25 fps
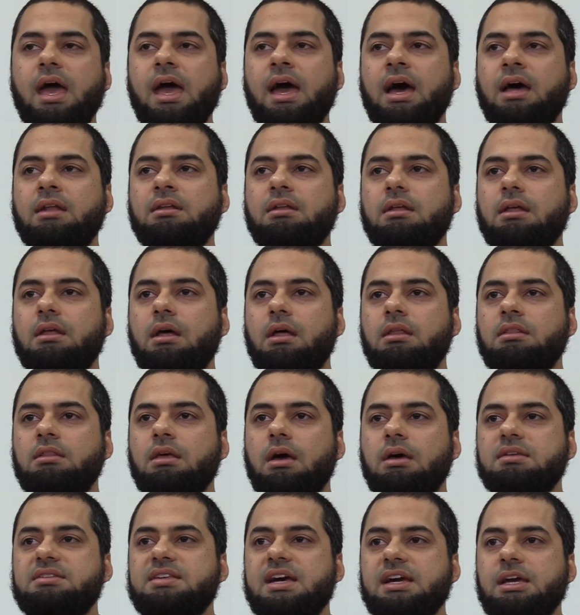And
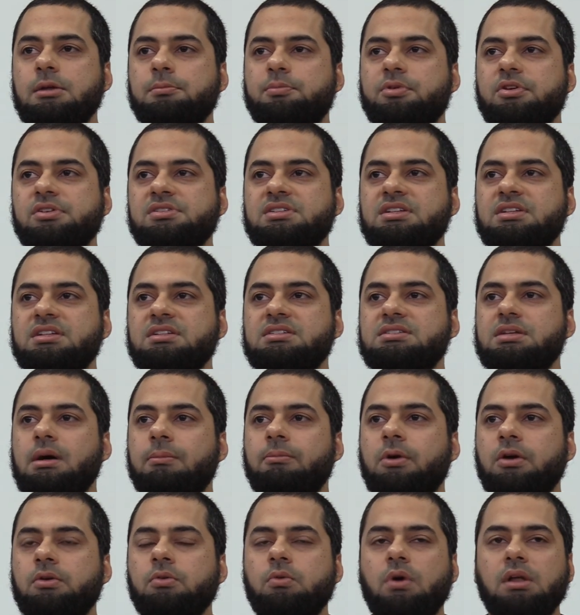a second person is
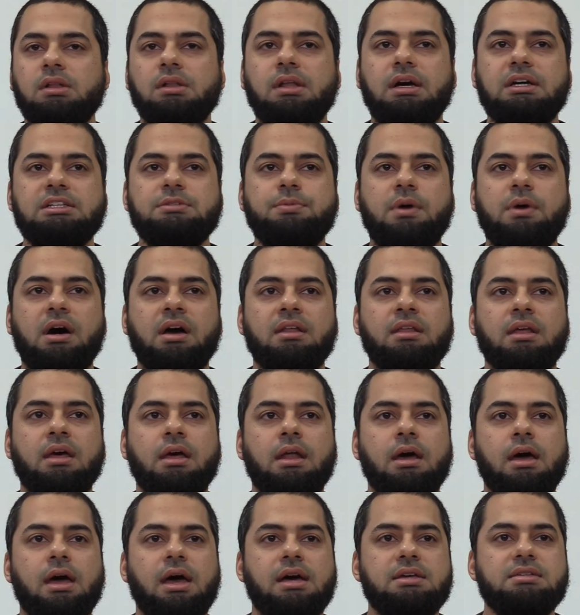someone who Allah subhanahu
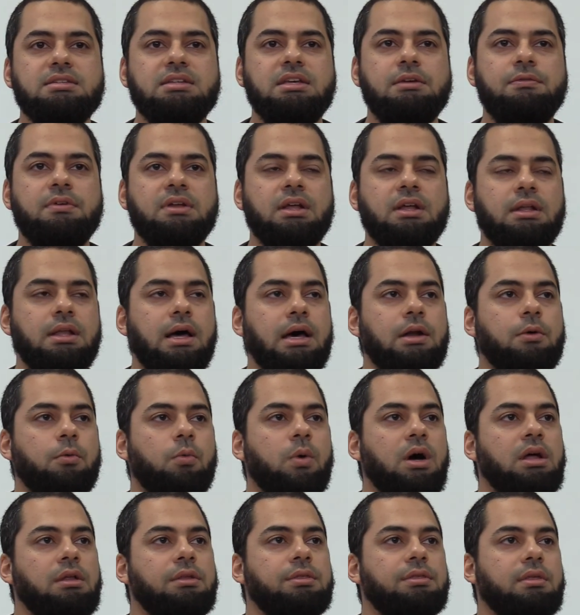wa ta'ala has given a lot
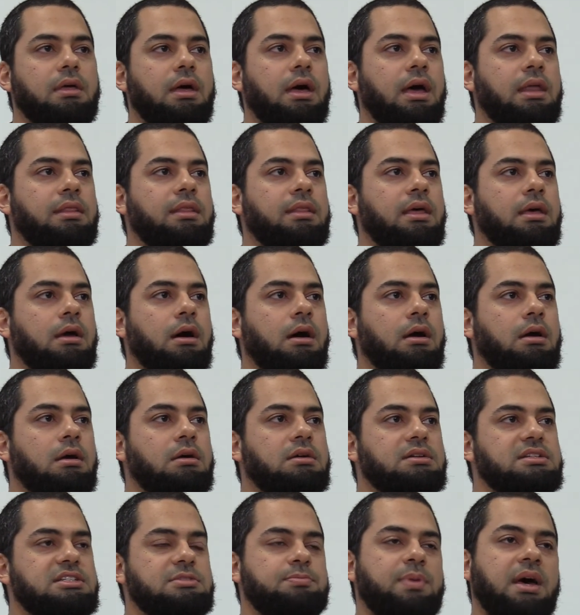of wealth, and they
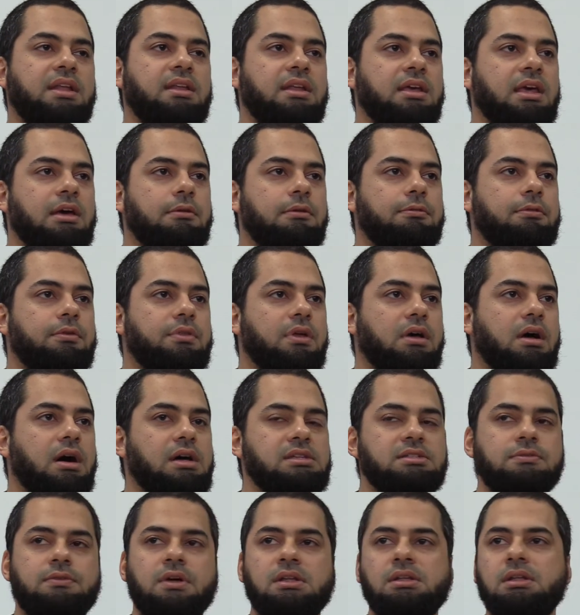are spending it for the
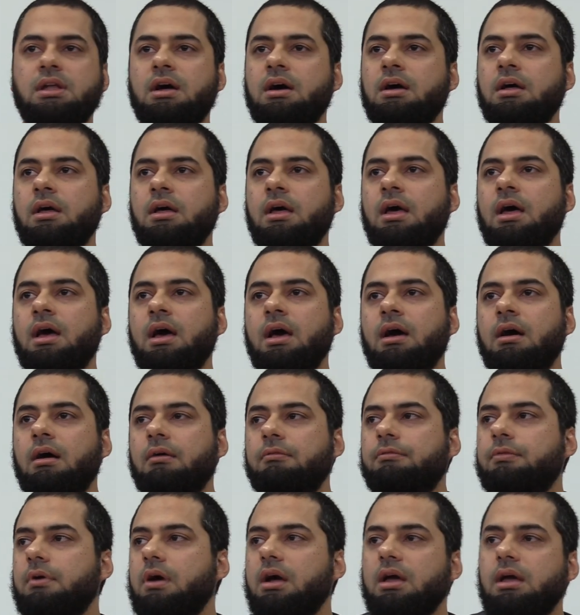cause of Allah
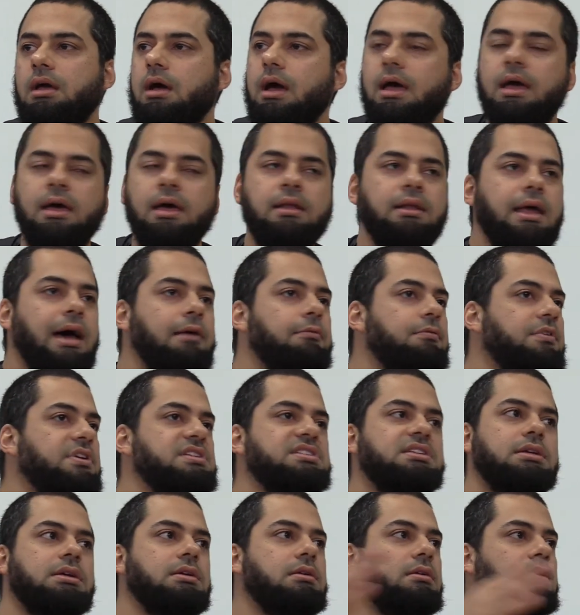in
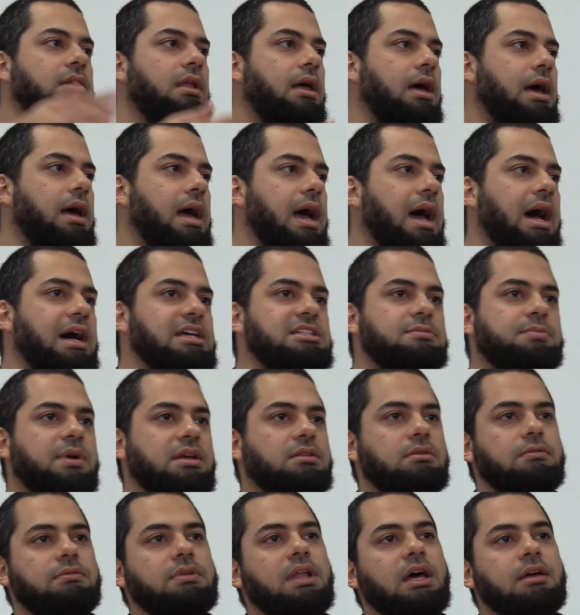every single
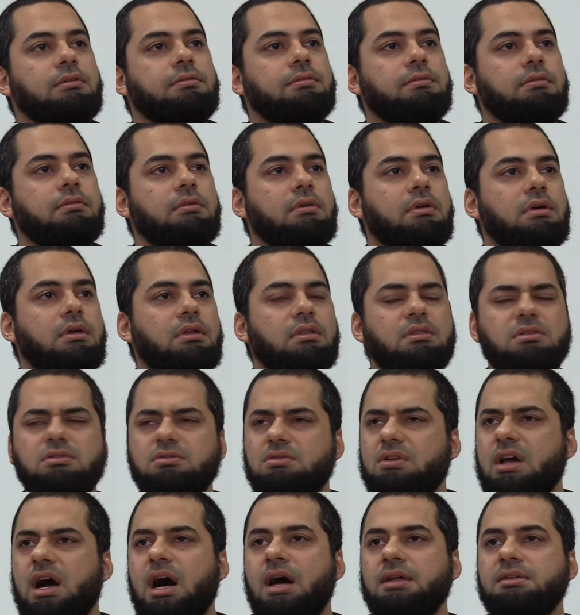aspect of life.
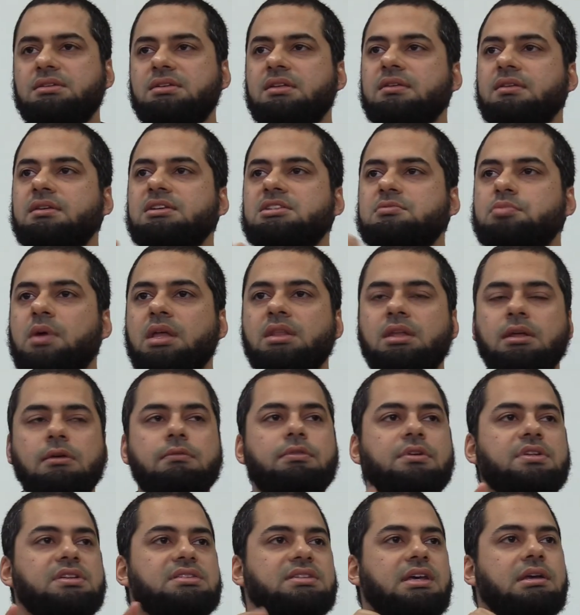They're constantly
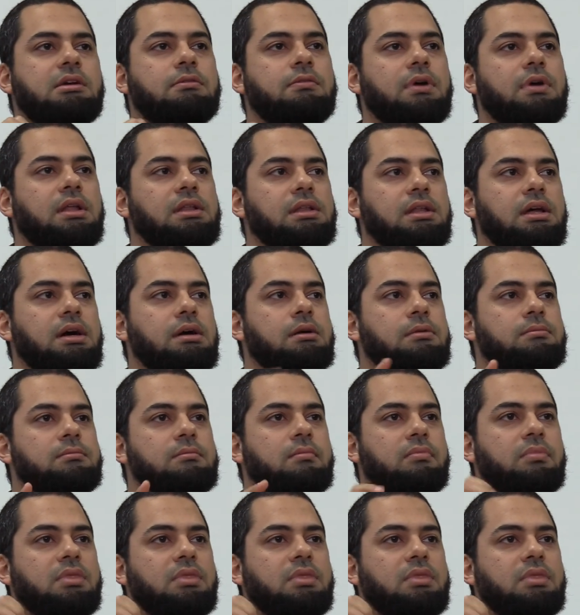spending for the sake of Allah.